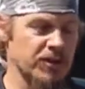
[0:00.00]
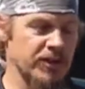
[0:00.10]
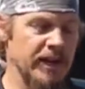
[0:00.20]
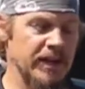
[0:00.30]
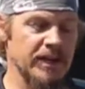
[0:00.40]
Your
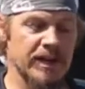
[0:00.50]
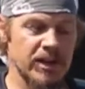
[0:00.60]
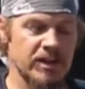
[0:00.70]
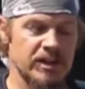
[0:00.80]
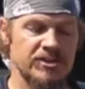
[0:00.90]
heating and
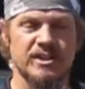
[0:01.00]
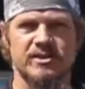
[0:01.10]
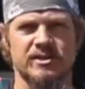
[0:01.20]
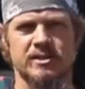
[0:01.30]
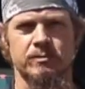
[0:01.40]
air conditioning
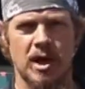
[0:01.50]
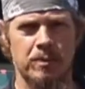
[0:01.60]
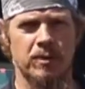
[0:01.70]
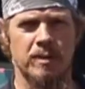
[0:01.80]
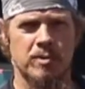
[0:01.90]
systems
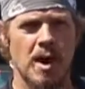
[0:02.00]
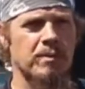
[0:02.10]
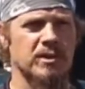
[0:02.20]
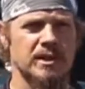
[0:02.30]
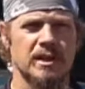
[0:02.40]
operate
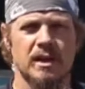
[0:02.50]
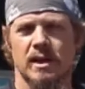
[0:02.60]
properly.